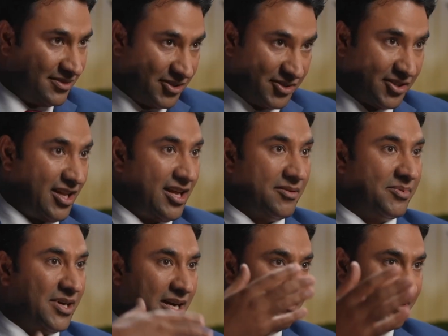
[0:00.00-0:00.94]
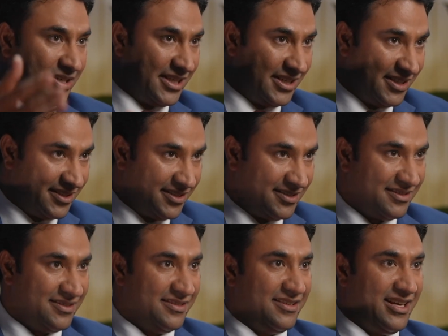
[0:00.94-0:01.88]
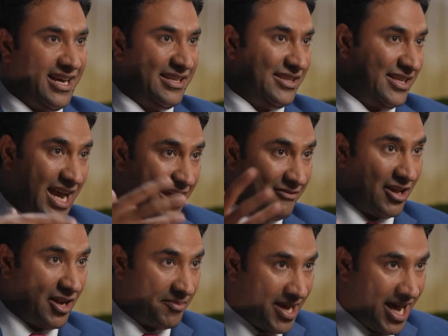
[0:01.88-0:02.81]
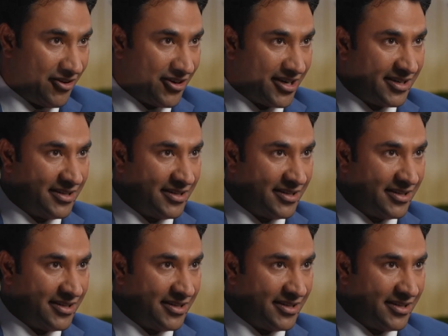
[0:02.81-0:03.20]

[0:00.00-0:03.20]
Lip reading: There's a lot of bribery, and they have a lot of power.